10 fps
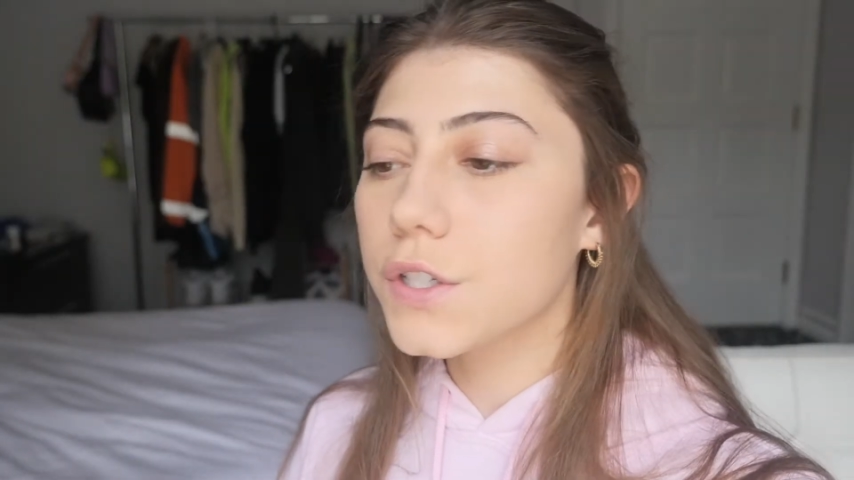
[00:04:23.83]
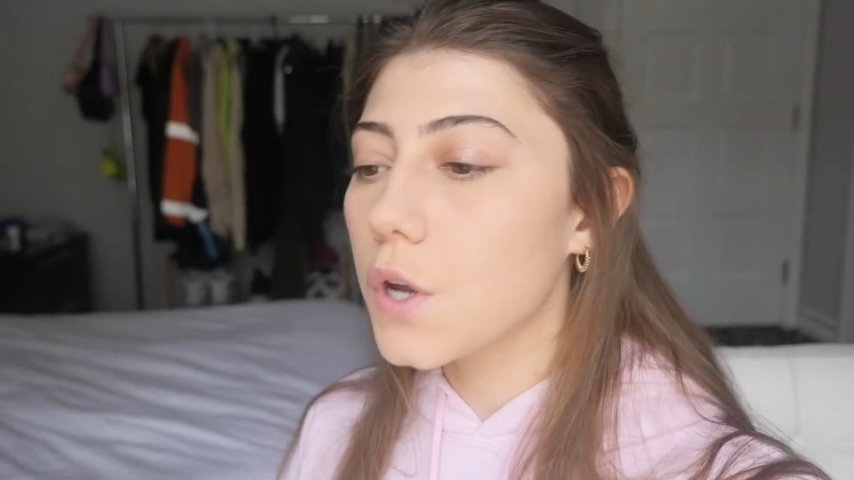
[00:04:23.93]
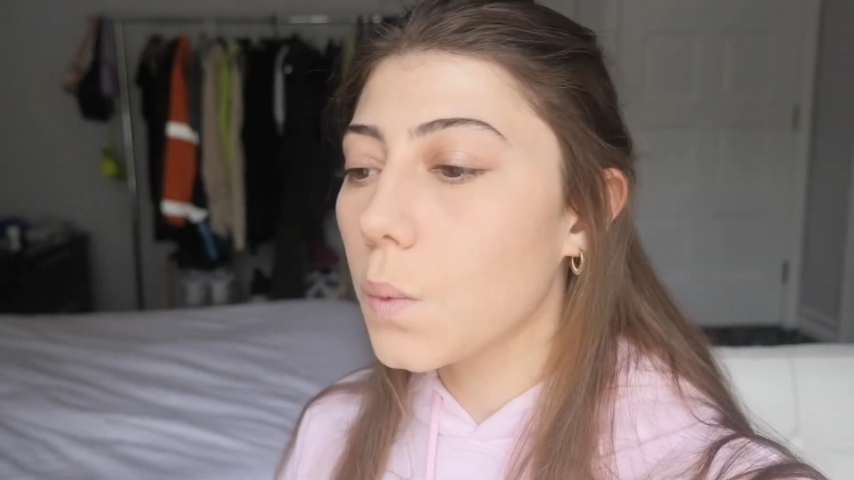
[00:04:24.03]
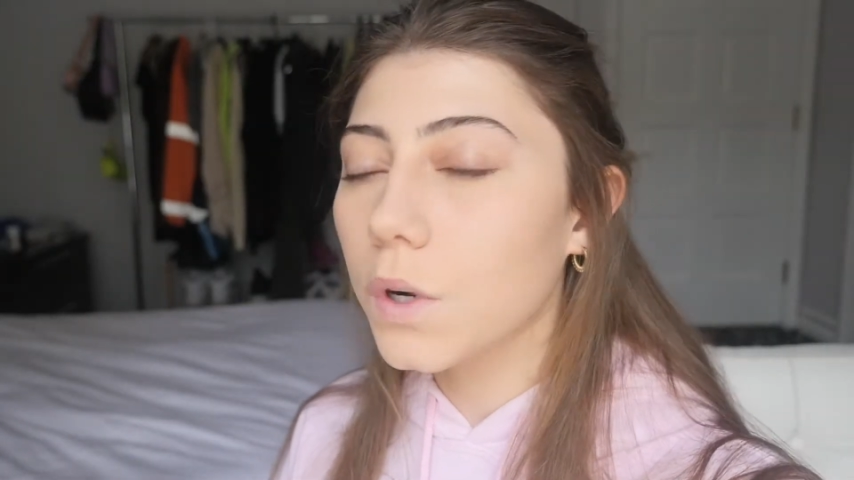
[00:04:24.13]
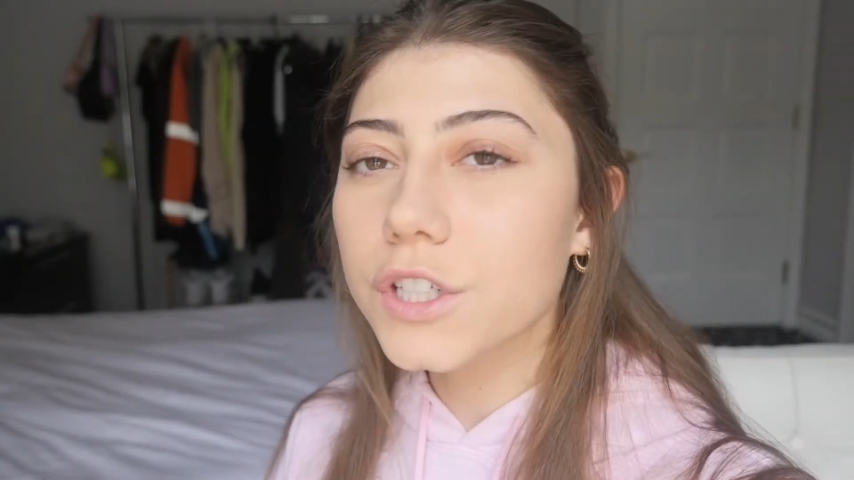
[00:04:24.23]

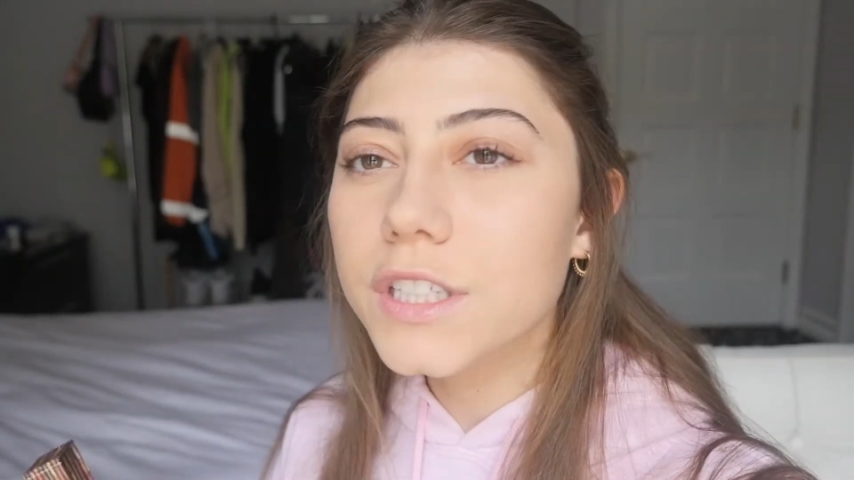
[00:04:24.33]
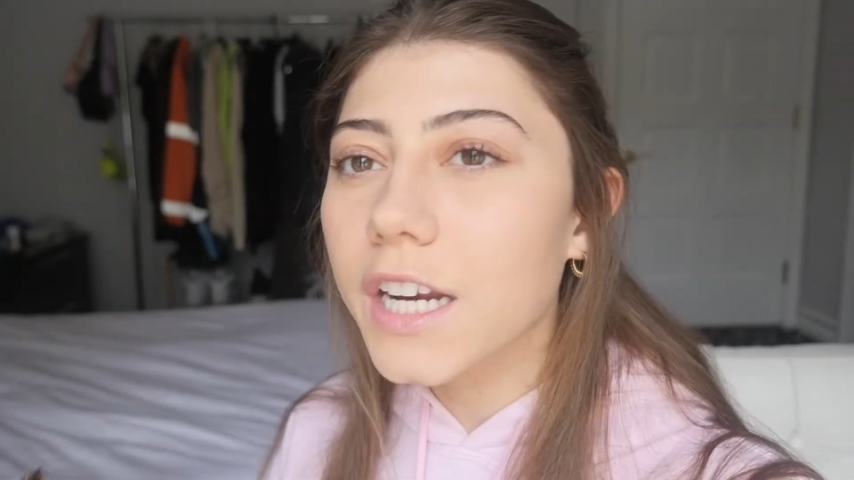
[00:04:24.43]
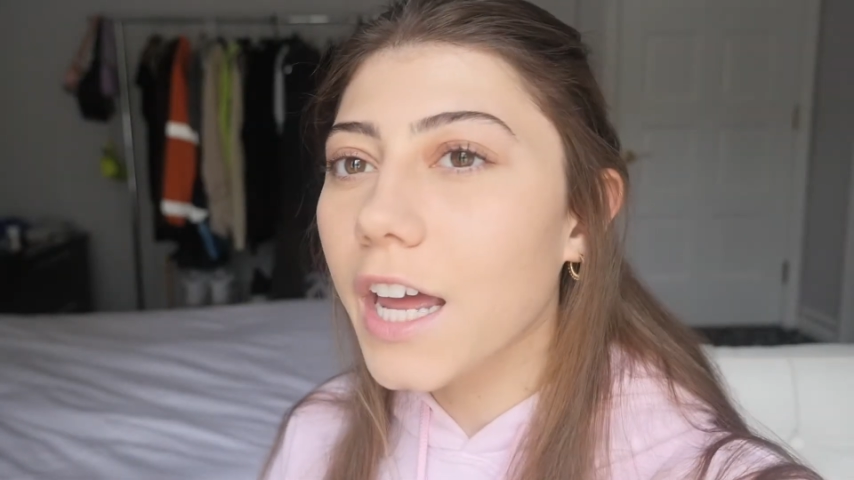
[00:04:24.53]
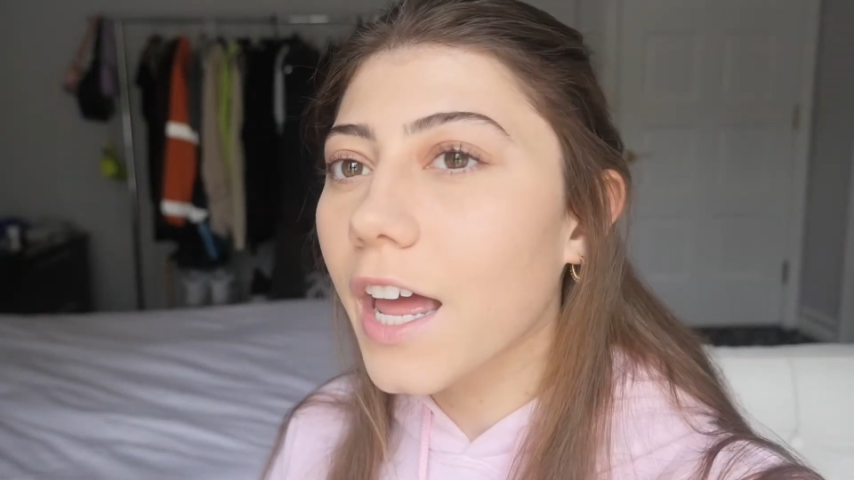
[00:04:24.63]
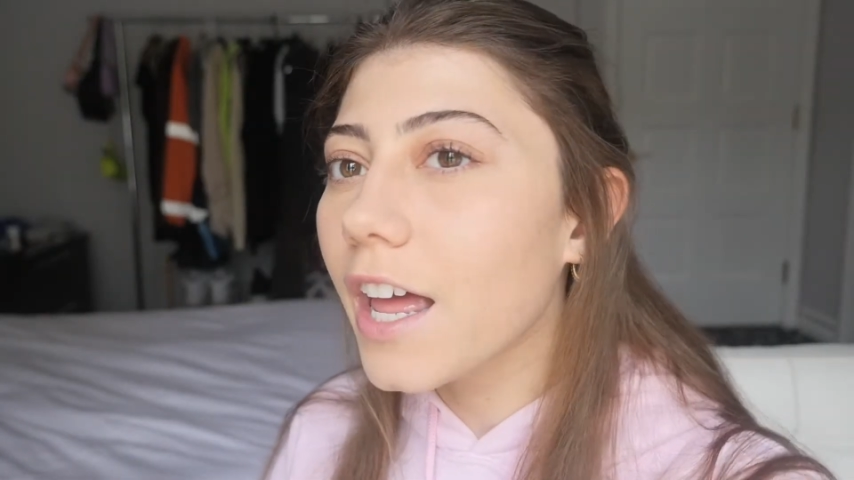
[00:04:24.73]
so we're just
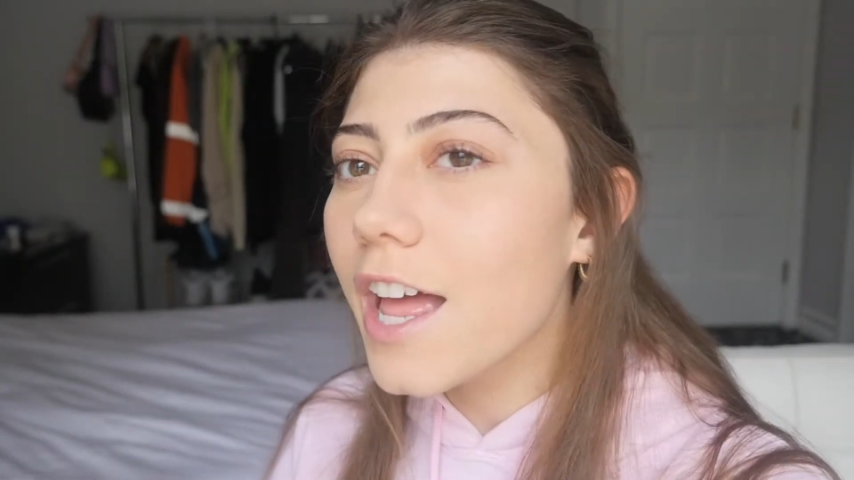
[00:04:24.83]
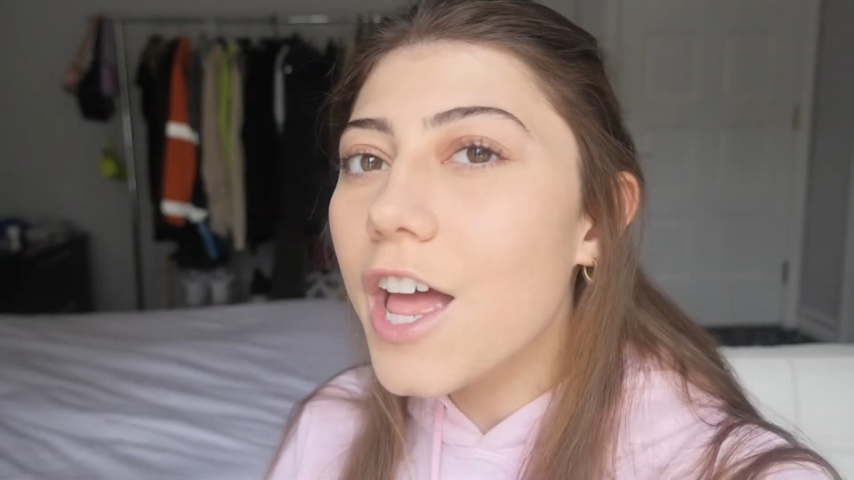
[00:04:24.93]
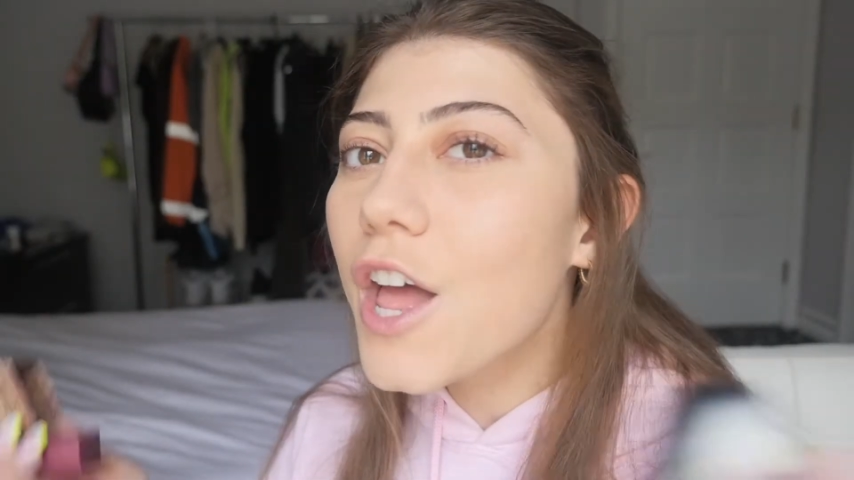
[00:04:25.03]
gonna